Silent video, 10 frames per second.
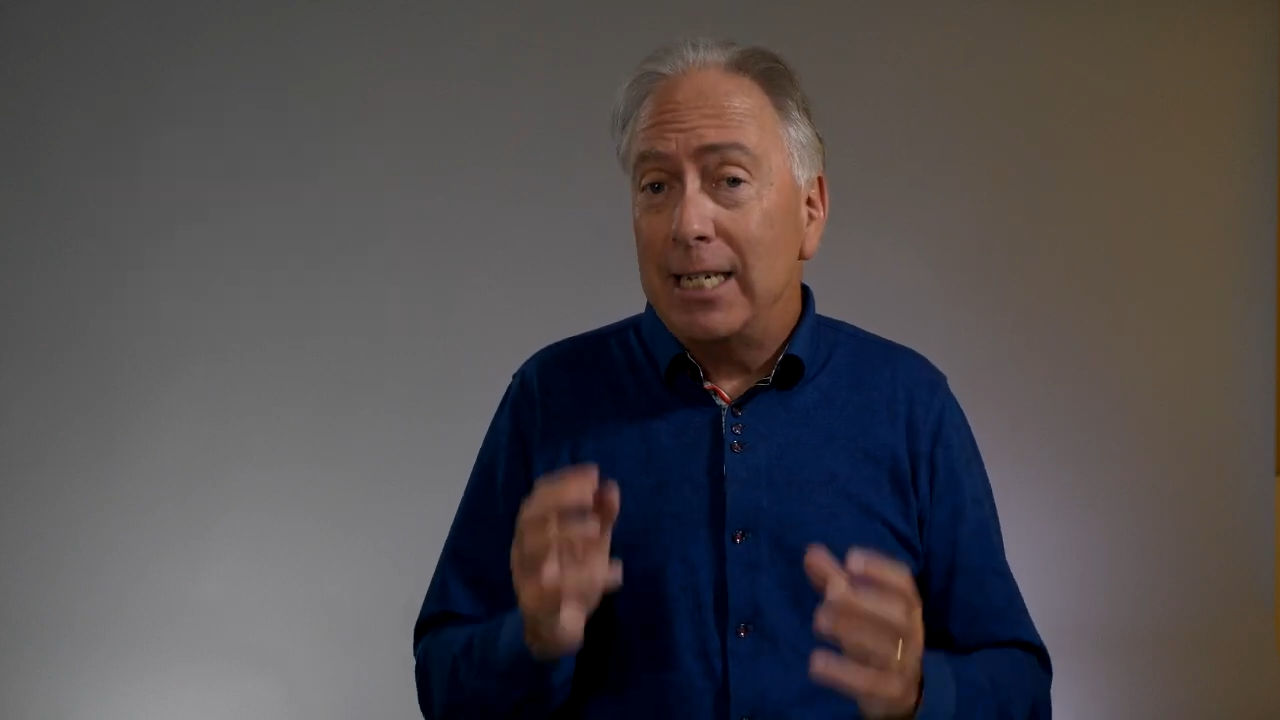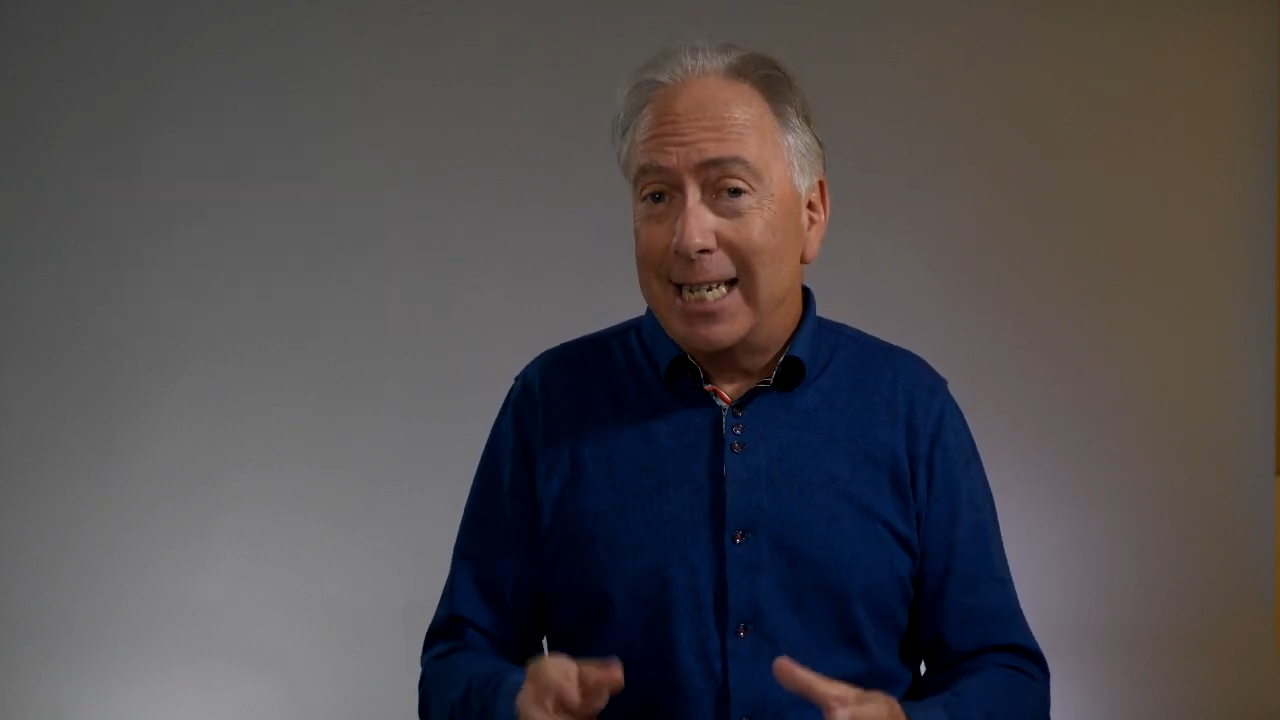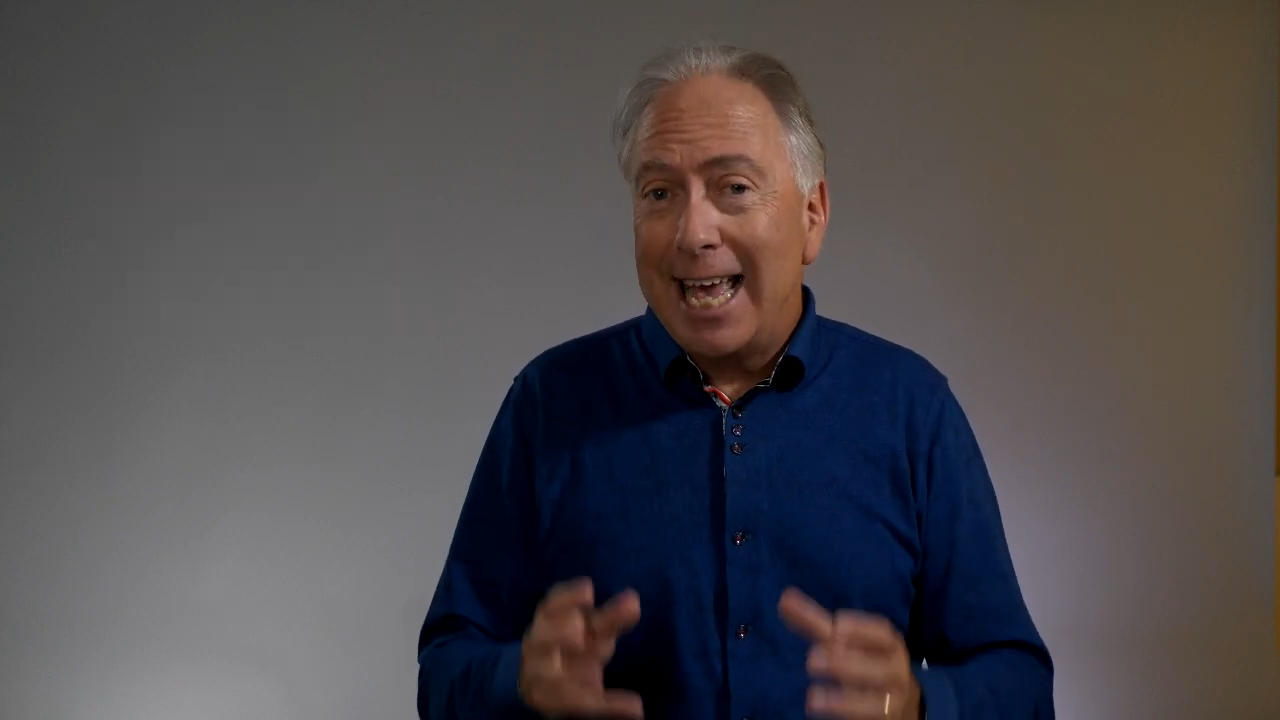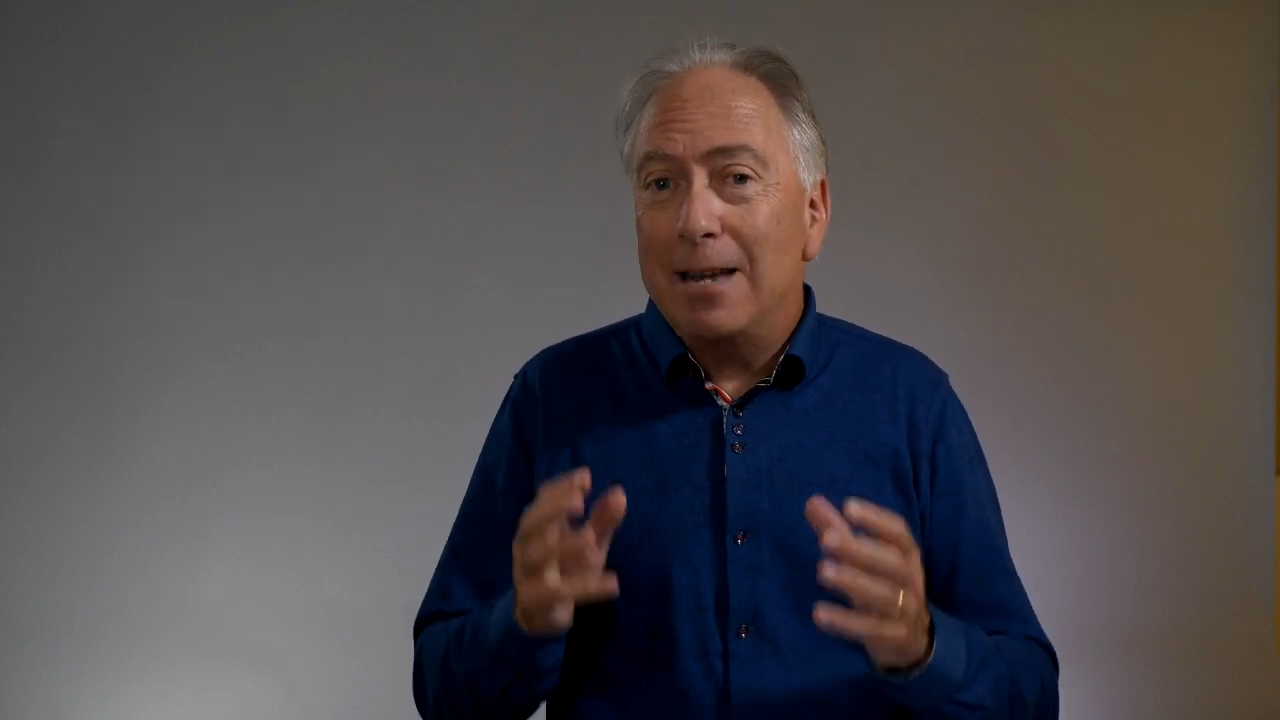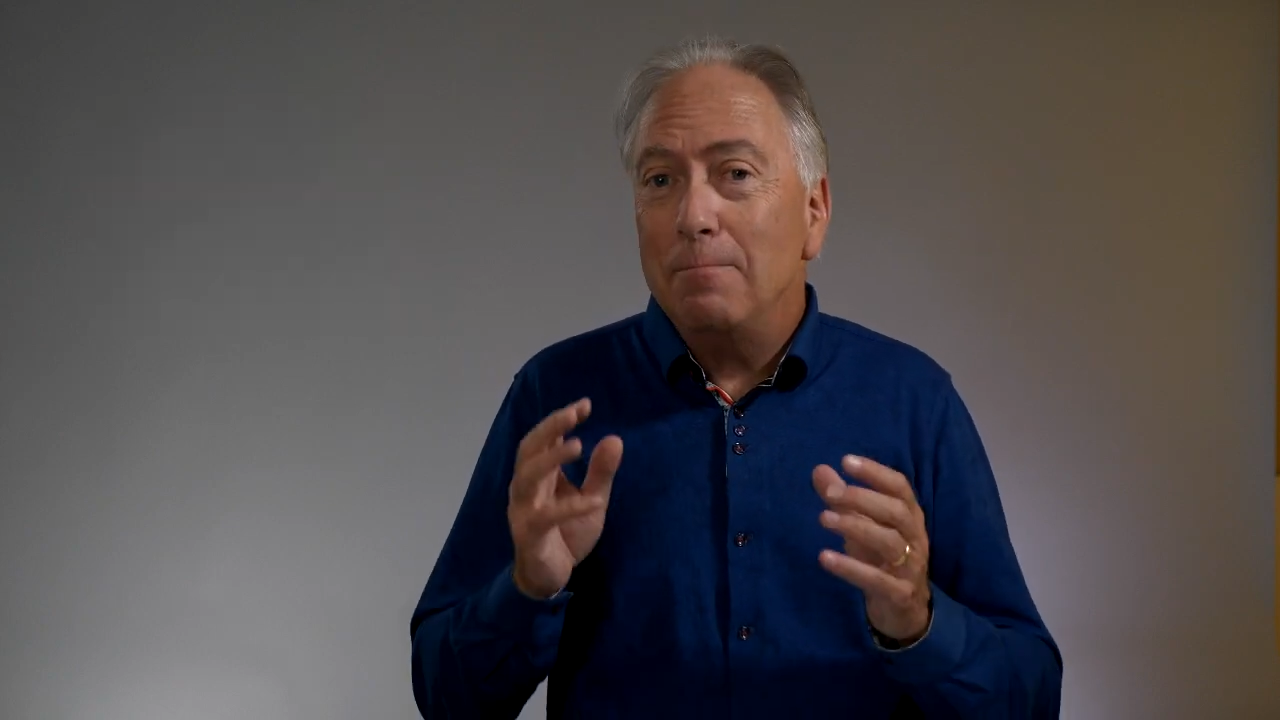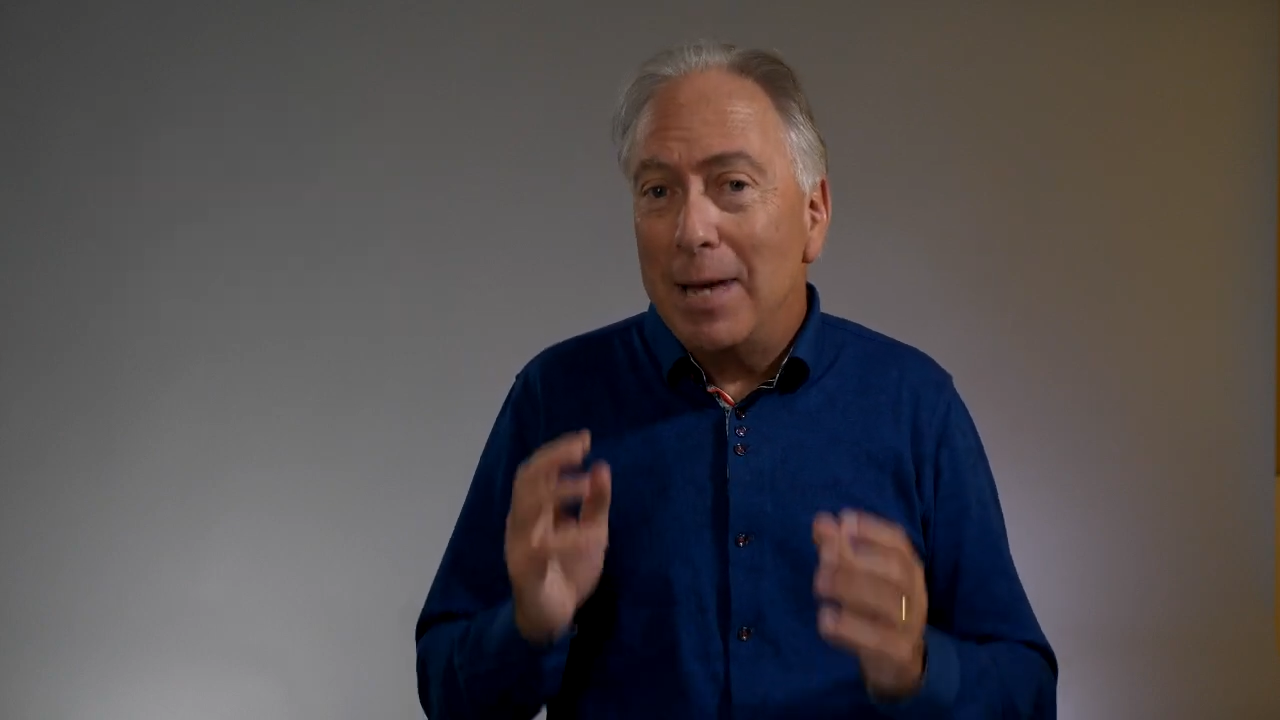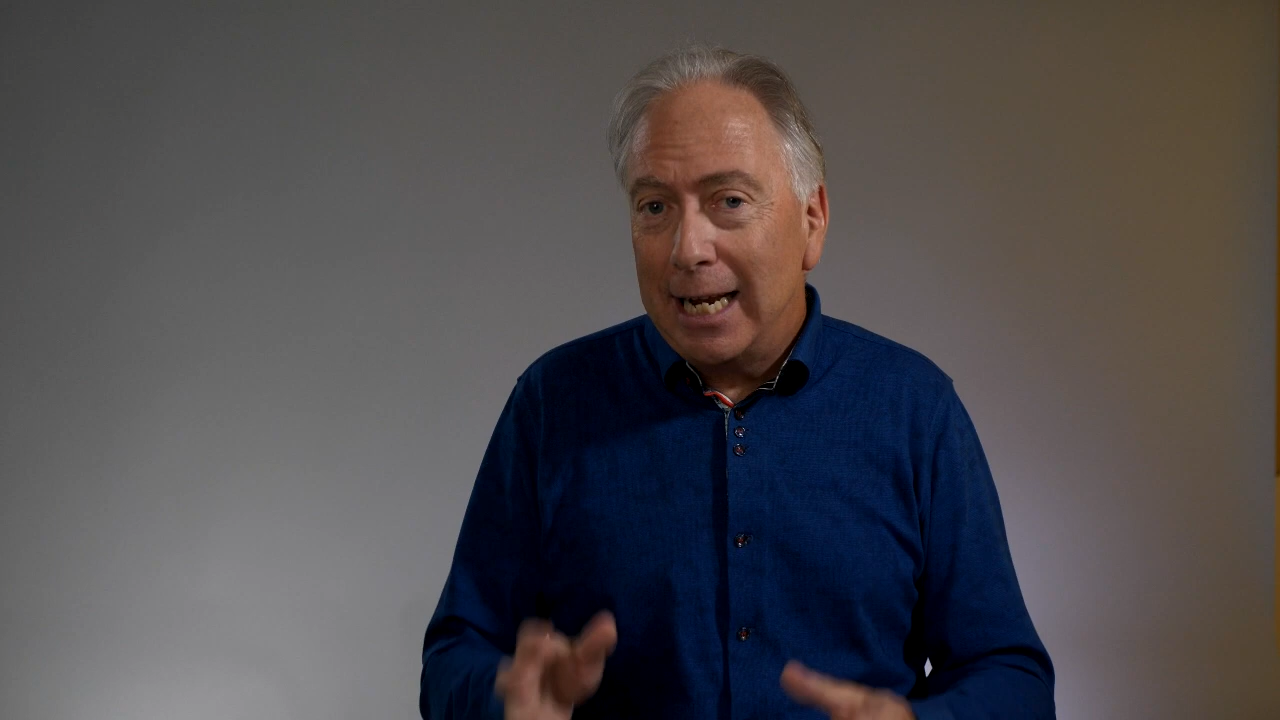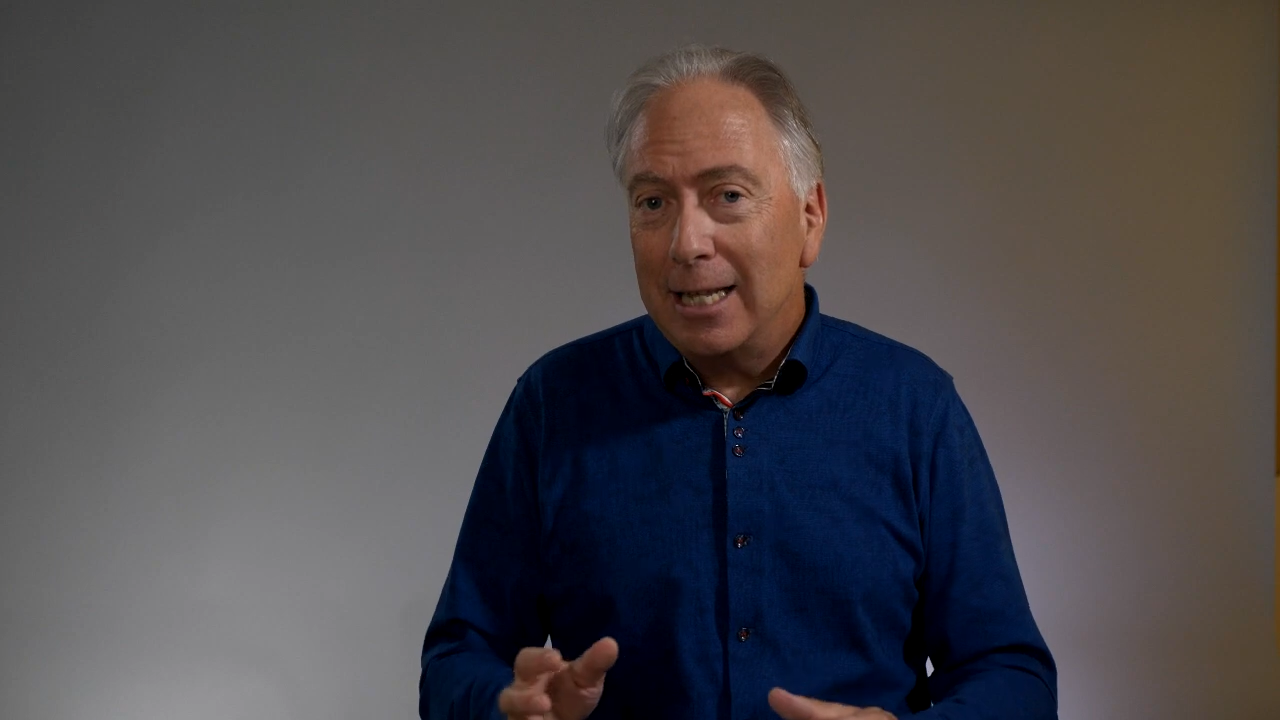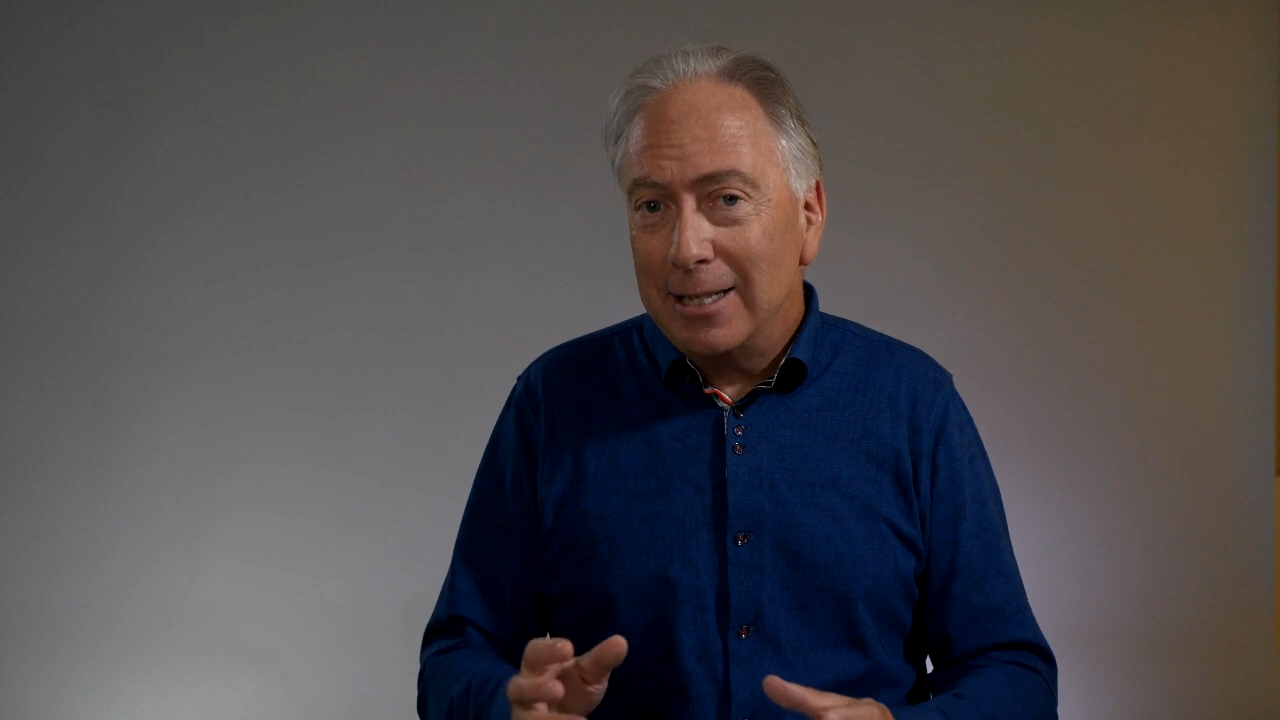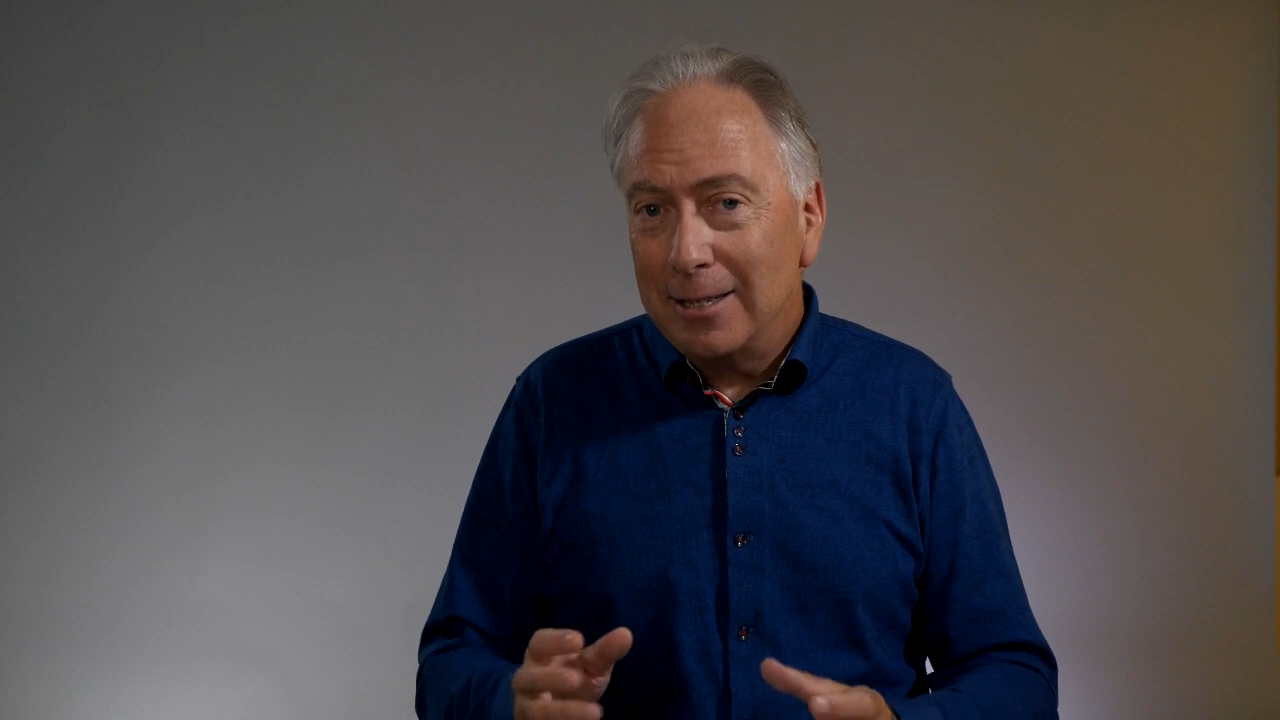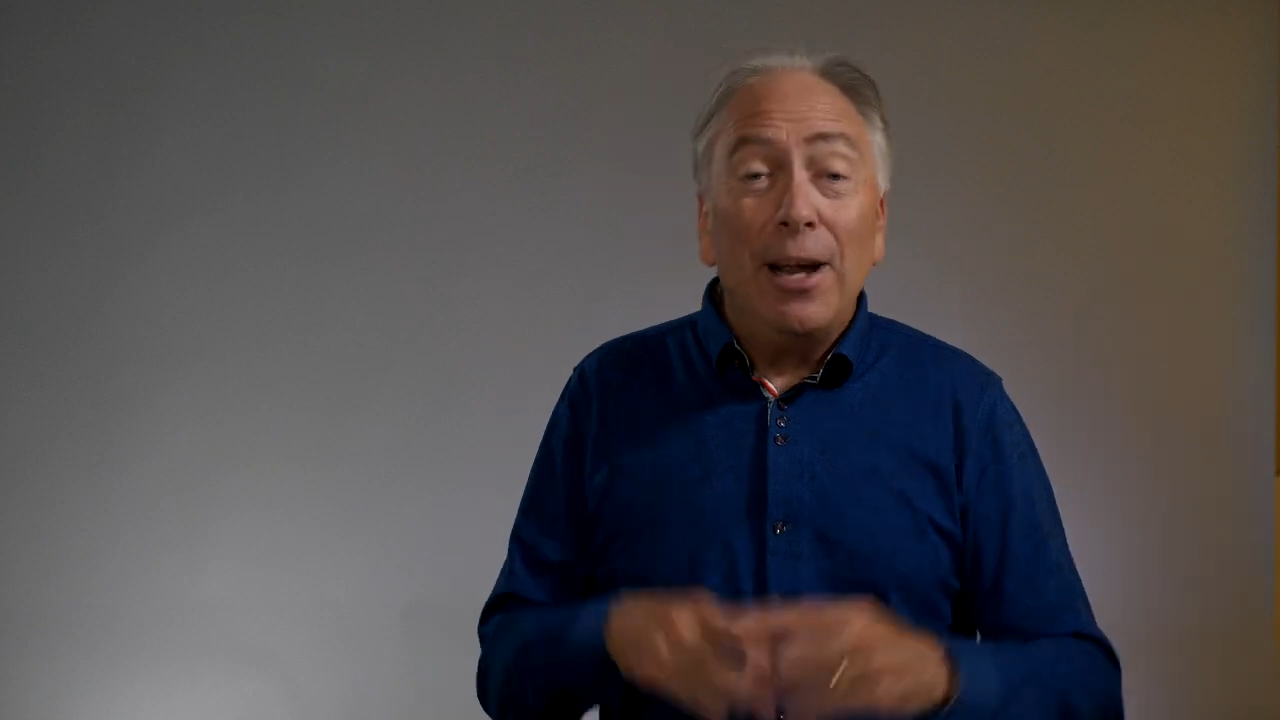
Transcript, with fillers: and 10 minutes.